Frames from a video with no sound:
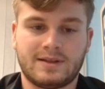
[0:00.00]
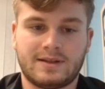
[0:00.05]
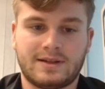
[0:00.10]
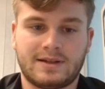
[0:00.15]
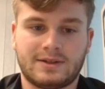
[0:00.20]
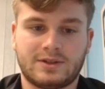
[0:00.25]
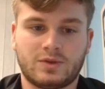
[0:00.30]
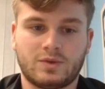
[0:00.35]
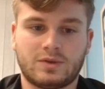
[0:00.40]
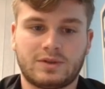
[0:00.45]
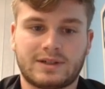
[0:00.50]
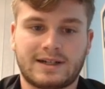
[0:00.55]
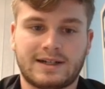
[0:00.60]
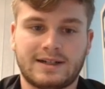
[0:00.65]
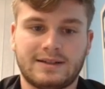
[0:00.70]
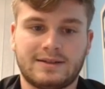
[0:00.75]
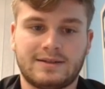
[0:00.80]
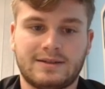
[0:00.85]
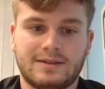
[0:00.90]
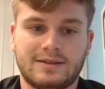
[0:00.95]
so
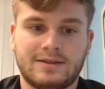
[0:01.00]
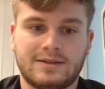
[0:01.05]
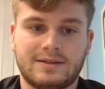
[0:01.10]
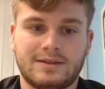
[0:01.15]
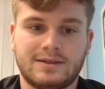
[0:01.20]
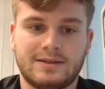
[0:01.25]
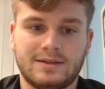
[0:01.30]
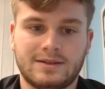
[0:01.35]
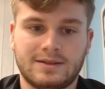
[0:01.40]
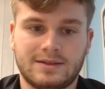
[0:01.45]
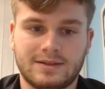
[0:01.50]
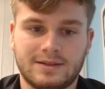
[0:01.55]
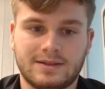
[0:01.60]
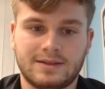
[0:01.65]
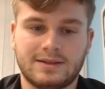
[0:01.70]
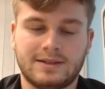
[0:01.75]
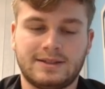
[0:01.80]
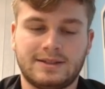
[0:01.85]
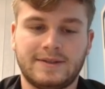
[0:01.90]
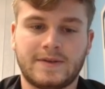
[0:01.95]
trend
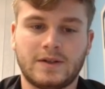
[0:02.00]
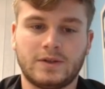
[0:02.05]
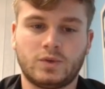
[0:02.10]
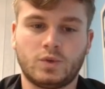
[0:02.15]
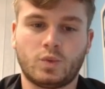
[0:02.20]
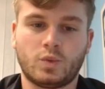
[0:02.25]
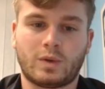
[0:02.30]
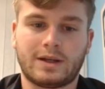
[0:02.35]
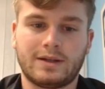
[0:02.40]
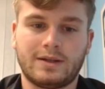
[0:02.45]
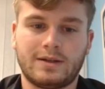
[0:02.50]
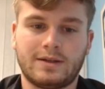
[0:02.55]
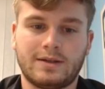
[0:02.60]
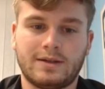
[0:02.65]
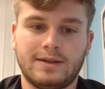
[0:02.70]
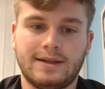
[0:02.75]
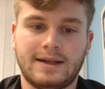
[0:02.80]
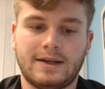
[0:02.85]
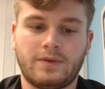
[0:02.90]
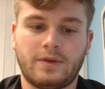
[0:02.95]
is equal to 1,
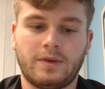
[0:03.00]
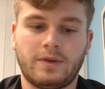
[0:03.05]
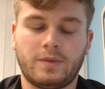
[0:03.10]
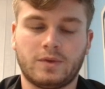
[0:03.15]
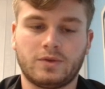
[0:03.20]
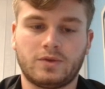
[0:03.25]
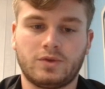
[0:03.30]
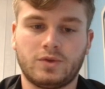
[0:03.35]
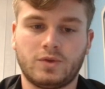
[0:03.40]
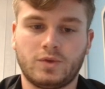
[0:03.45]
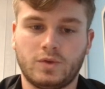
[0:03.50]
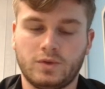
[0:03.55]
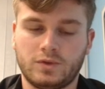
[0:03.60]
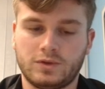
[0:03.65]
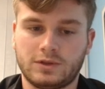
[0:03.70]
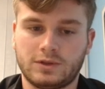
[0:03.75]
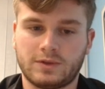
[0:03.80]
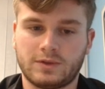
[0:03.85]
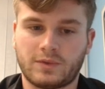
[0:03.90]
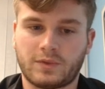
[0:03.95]
then we want to
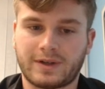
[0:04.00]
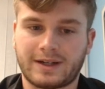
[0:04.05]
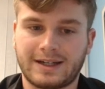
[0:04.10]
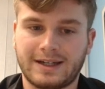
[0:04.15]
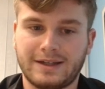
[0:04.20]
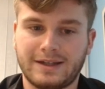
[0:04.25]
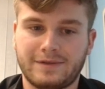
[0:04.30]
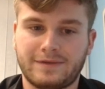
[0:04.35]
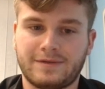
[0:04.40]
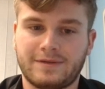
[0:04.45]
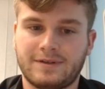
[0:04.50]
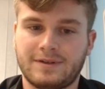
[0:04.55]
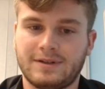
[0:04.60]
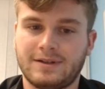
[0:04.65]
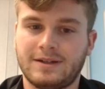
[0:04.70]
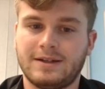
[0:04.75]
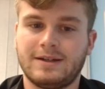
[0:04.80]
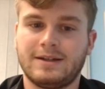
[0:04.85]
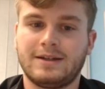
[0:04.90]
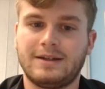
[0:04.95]
use 5.
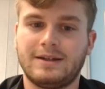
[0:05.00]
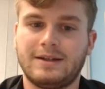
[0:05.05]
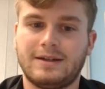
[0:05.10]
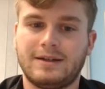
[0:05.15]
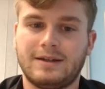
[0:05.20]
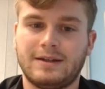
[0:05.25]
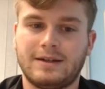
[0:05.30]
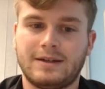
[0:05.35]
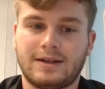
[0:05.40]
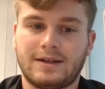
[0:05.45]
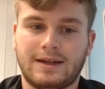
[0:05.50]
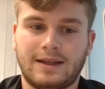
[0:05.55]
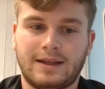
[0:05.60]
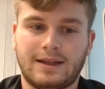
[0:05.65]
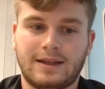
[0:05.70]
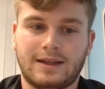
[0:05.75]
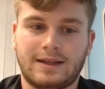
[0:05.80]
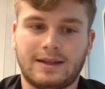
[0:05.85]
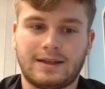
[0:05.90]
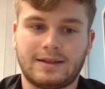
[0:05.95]

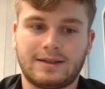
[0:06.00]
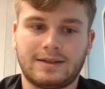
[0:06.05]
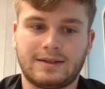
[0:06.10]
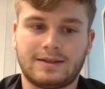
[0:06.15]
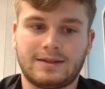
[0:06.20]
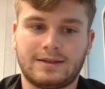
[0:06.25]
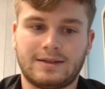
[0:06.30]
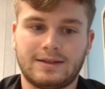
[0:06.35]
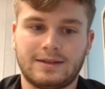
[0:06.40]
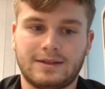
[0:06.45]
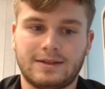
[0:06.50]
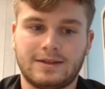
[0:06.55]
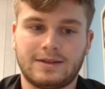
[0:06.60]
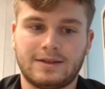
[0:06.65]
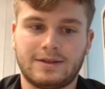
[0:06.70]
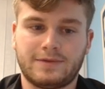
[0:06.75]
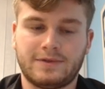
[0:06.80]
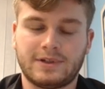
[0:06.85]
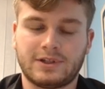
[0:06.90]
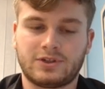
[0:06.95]
And
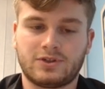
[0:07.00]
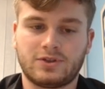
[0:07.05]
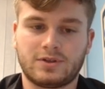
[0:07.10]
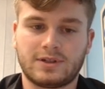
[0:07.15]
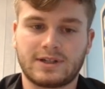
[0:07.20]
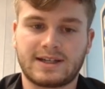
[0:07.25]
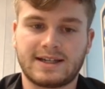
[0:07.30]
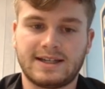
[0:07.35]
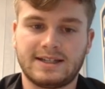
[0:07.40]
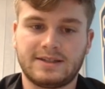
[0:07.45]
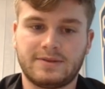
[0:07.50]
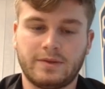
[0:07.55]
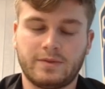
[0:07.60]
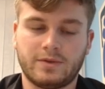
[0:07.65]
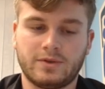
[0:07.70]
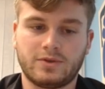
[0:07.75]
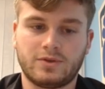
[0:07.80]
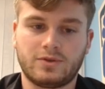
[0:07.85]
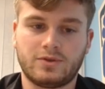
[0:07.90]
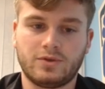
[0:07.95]
if that's not the case, we
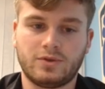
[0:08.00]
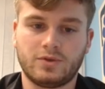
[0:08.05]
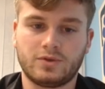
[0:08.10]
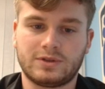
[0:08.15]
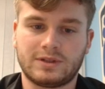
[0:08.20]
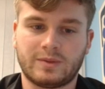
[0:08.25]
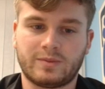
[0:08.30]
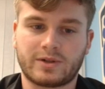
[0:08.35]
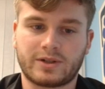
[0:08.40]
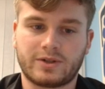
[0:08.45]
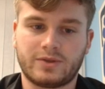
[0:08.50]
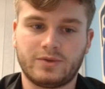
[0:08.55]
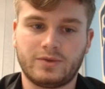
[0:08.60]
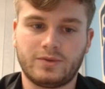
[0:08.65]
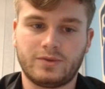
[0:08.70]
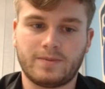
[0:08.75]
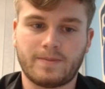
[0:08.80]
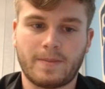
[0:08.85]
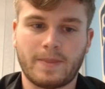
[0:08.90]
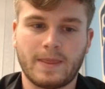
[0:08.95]
want to use number
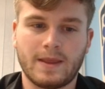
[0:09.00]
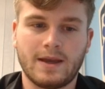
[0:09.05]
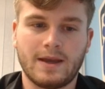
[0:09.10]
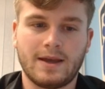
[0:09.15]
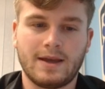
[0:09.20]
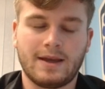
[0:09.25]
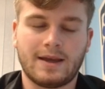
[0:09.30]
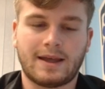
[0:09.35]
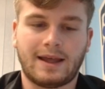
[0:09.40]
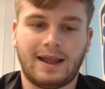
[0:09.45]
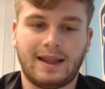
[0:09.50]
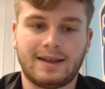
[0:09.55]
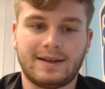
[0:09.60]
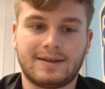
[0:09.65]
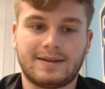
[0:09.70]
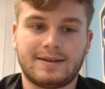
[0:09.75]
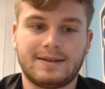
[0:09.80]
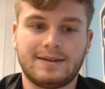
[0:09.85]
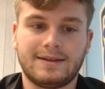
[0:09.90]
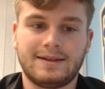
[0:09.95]
2.
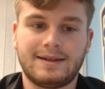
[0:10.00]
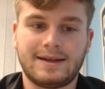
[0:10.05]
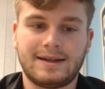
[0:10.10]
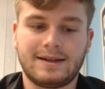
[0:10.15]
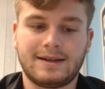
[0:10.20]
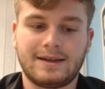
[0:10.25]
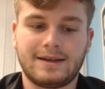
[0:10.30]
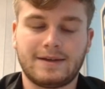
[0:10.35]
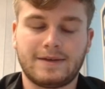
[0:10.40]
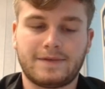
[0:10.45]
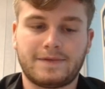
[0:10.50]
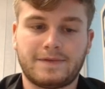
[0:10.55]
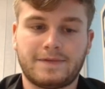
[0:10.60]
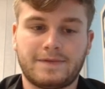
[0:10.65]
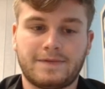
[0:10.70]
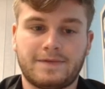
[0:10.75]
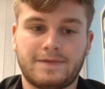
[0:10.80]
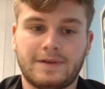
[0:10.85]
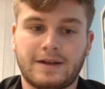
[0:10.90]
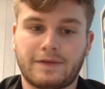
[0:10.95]
And then
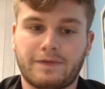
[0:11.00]
if